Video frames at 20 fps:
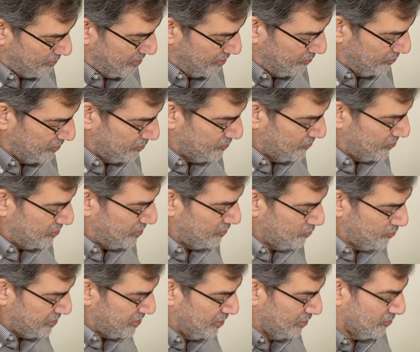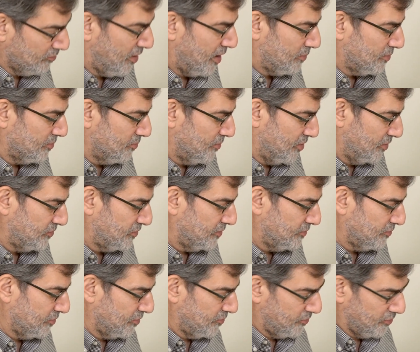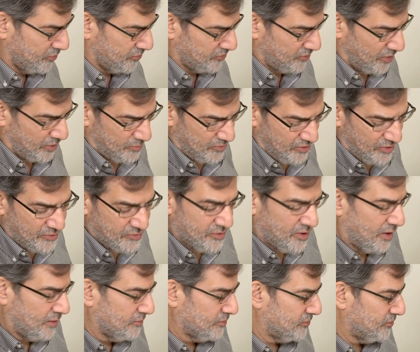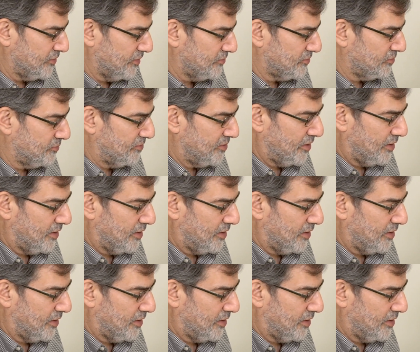I mean, we hear Robert Moses for the first time in this conversation,